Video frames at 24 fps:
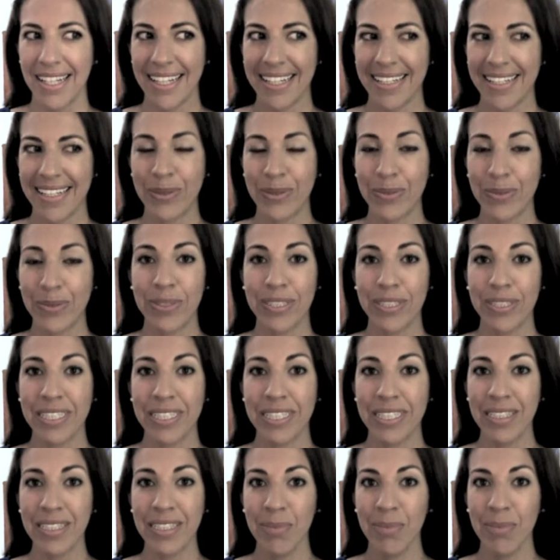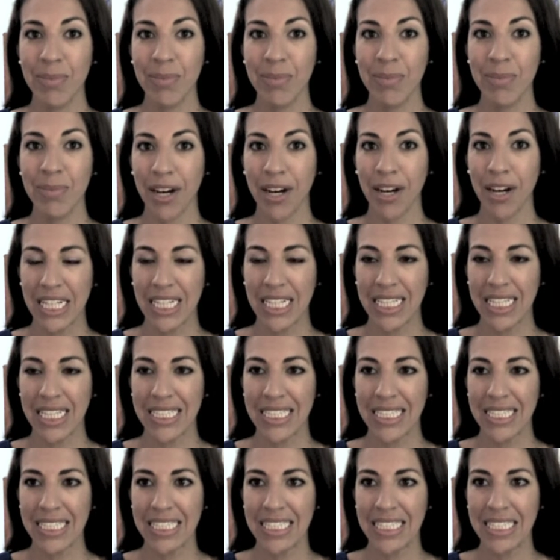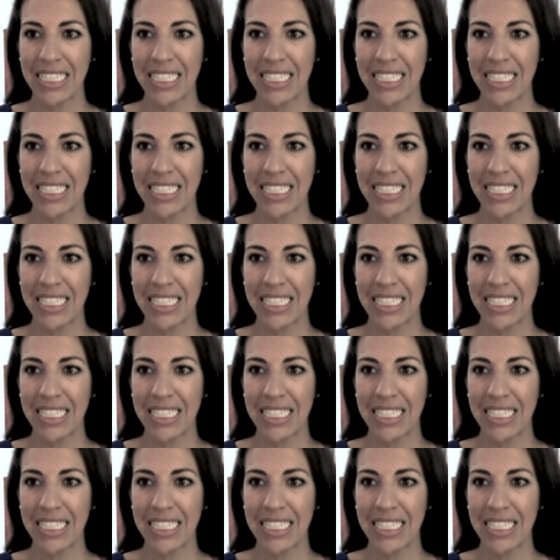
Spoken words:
It was really empowering because